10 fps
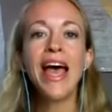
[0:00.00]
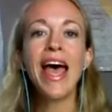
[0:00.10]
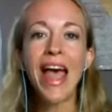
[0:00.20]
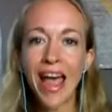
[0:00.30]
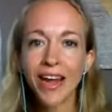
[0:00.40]

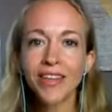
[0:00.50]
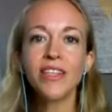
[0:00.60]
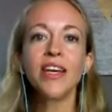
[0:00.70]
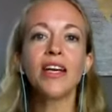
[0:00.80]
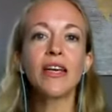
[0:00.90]
act
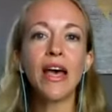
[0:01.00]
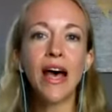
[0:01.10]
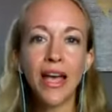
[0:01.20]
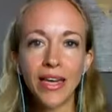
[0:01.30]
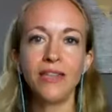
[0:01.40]

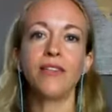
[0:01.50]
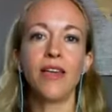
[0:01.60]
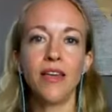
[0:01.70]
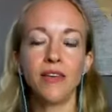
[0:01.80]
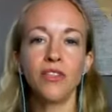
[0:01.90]

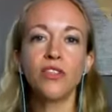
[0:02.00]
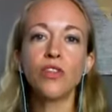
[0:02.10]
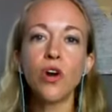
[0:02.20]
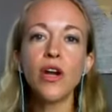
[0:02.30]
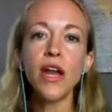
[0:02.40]
kindly.
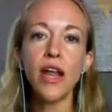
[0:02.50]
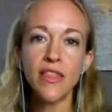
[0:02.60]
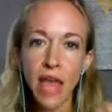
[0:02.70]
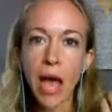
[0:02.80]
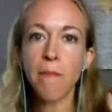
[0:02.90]
Start
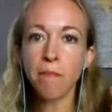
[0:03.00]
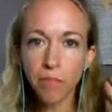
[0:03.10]
that